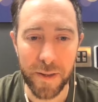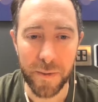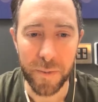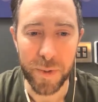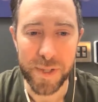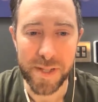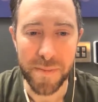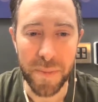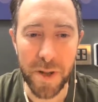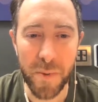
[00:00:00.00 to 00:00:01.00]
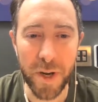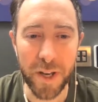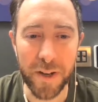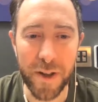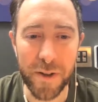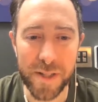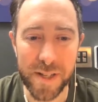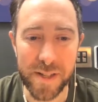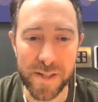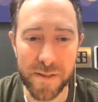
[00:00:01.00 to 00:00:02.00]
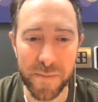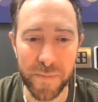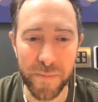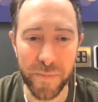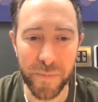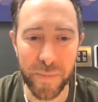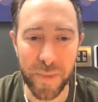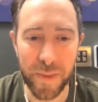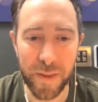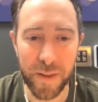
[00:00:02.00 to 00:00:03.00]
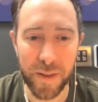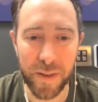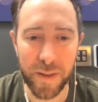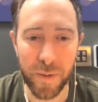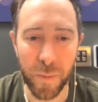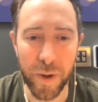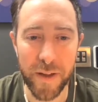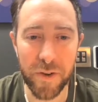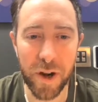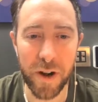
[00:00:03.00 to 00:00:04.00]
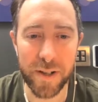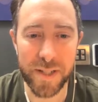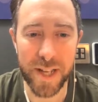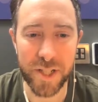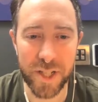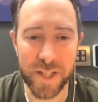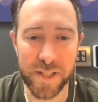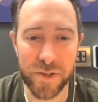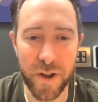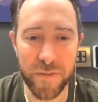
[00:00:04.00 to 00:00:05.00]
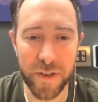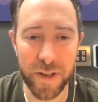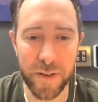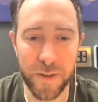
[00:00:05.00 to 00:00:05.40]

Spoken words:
We simply want to notice whenever our attention is drifted